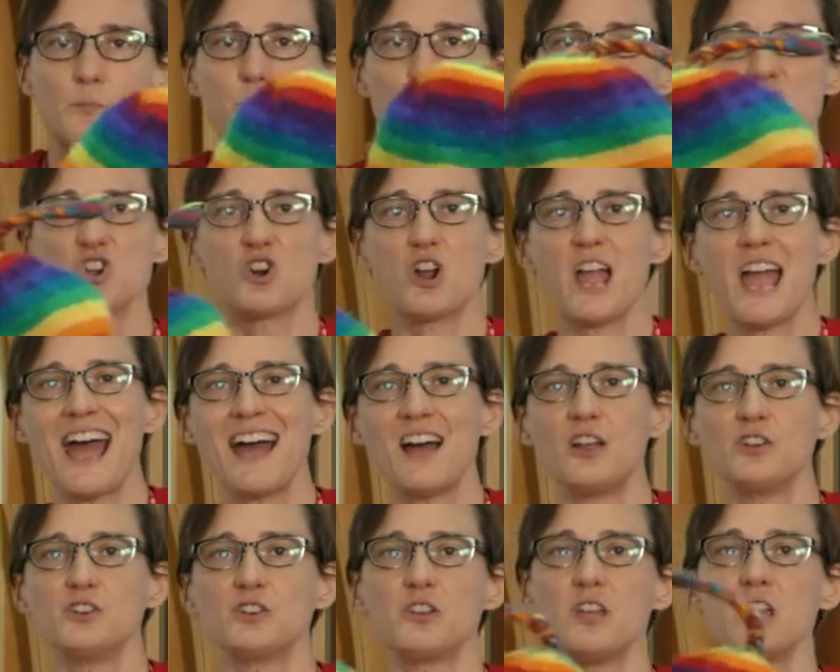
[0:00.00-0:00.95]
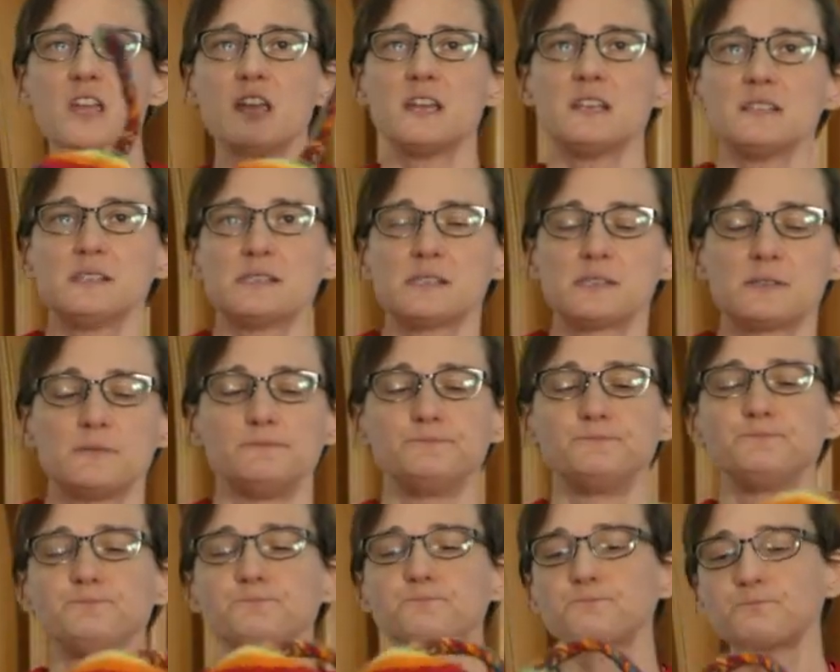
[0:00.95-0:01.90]
put your hat on your hands?
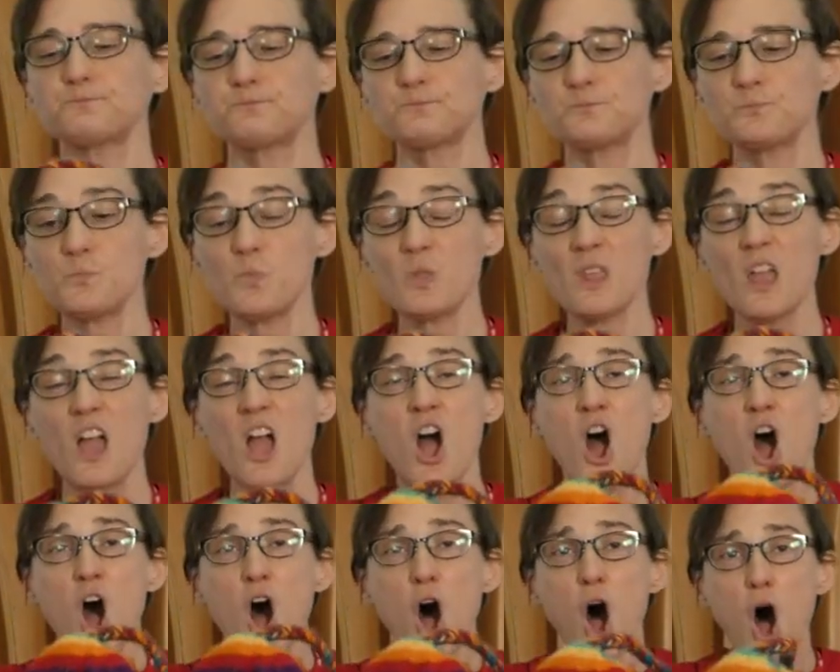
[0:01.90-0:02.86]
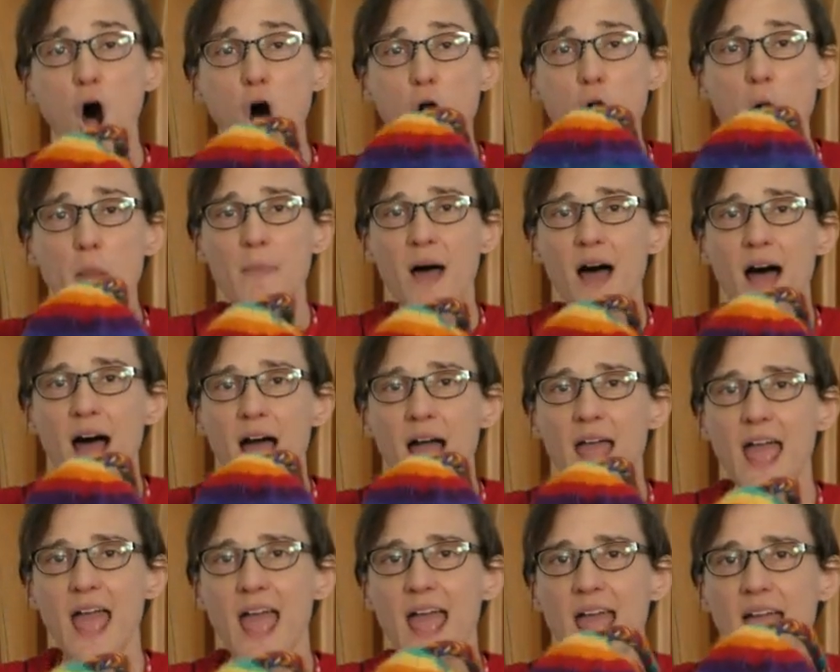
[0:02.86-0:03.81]
On
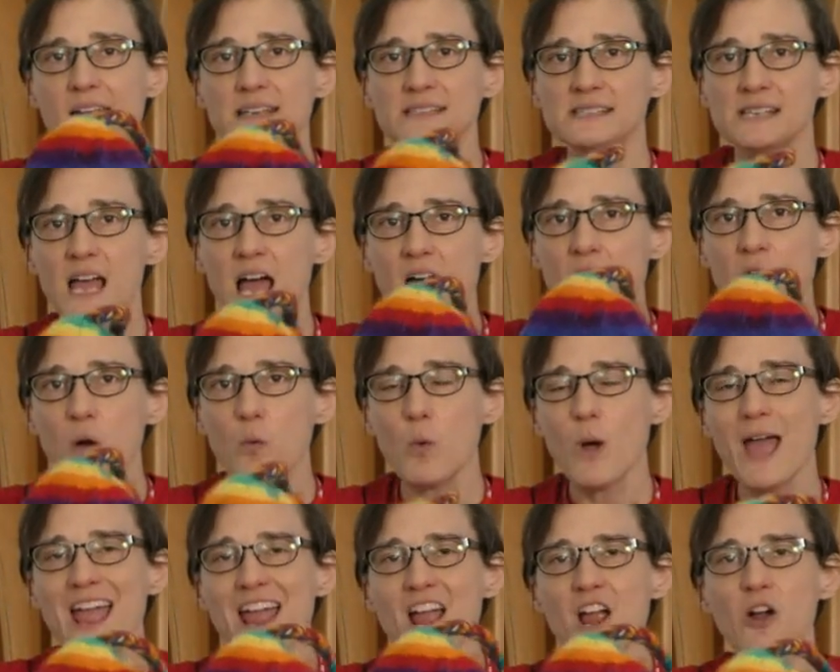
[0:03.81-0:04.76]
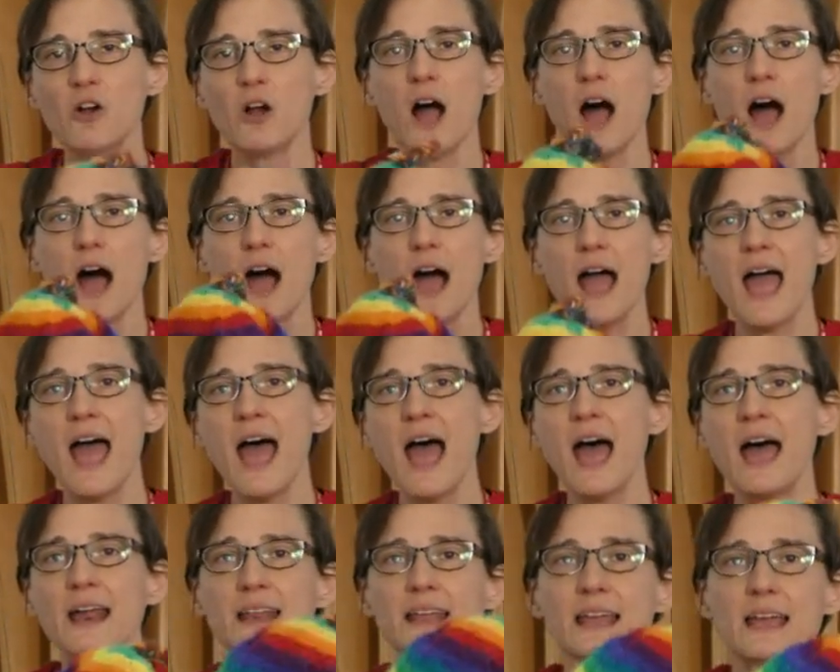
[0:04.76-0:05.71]
my hands I wear a
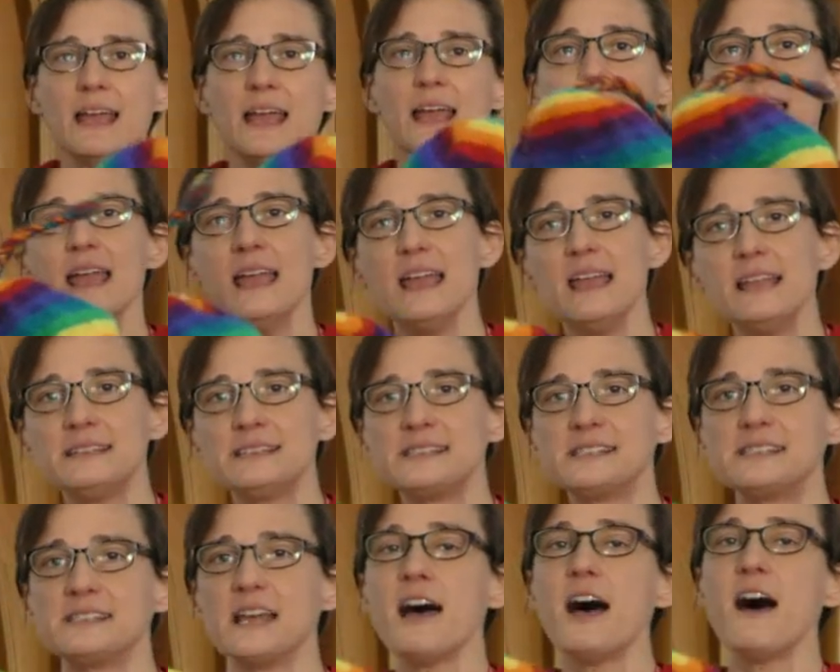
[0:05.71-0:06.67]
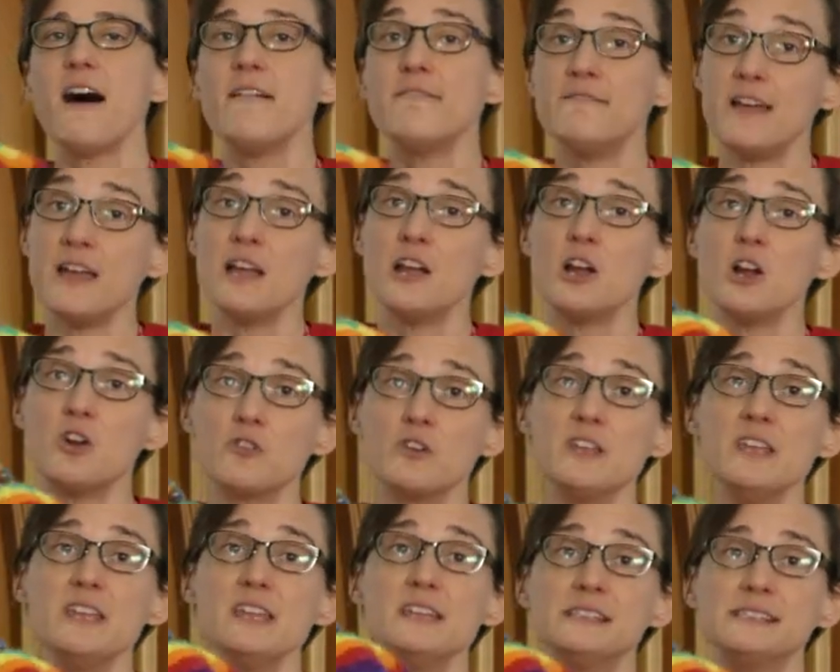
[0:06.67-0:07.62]
hat. It's a
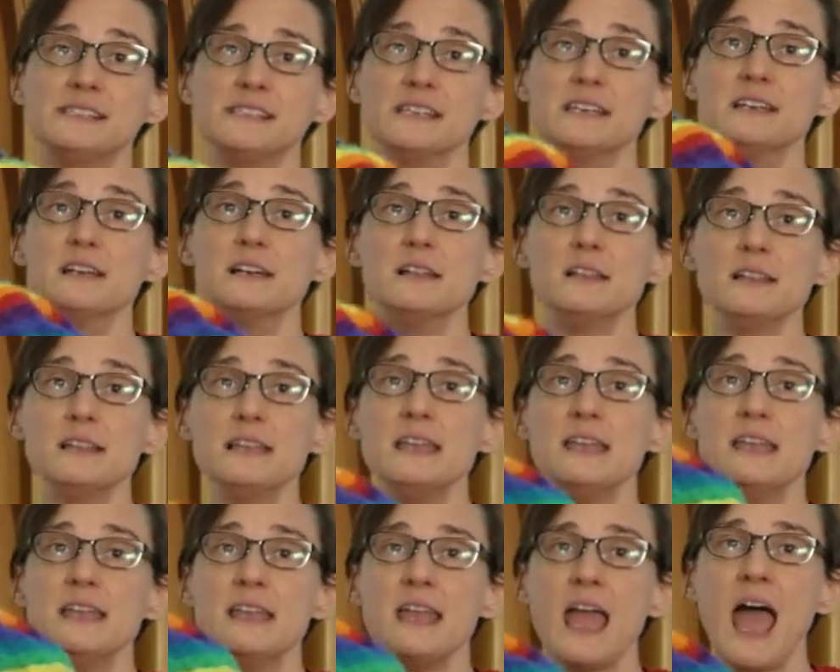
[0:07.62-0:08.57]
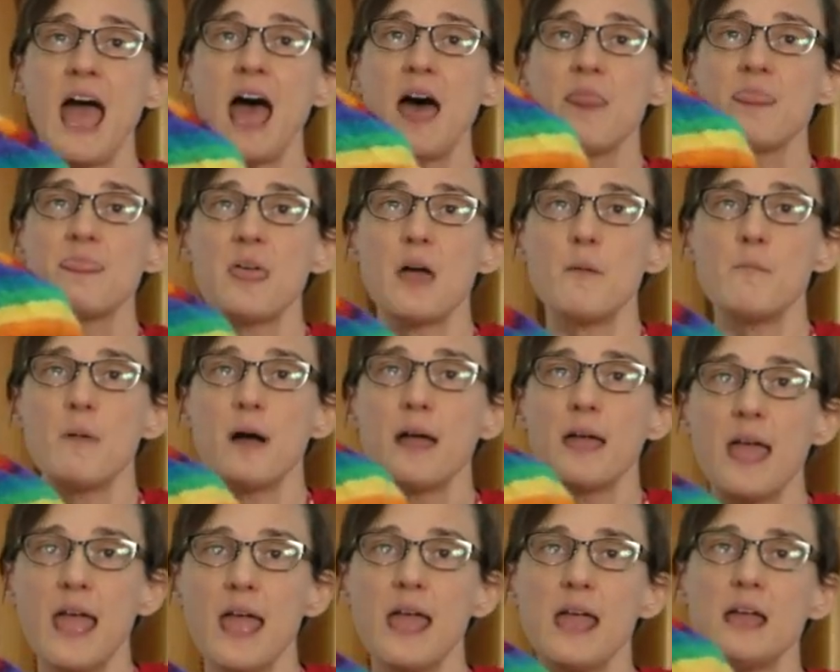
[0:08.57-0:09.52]
very silly hat that
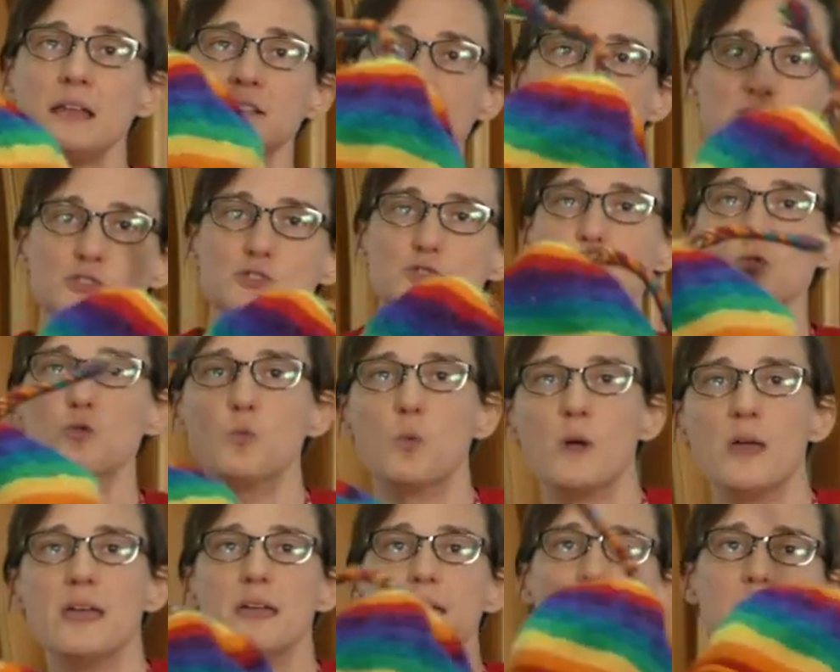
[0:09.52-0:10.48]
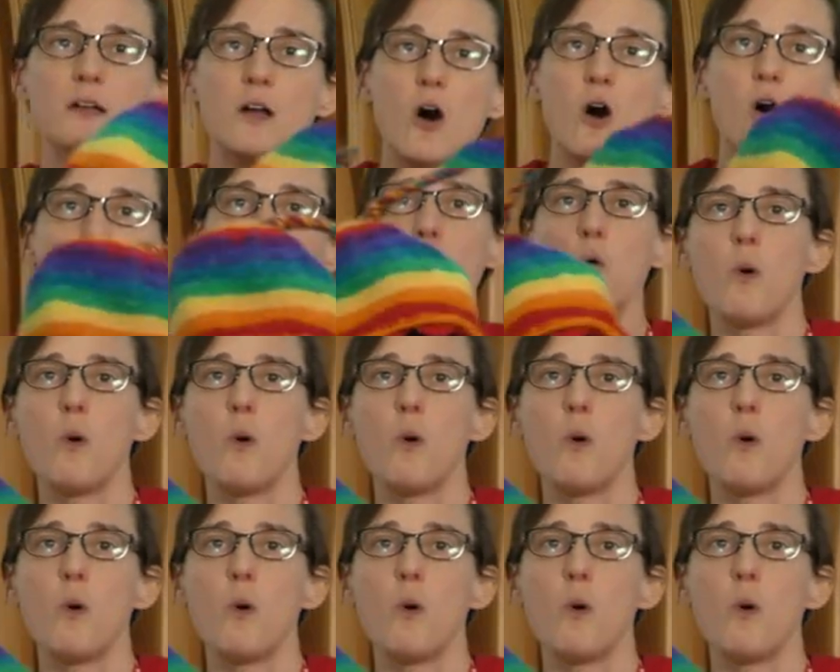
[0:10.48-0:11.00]
my hands do wiggle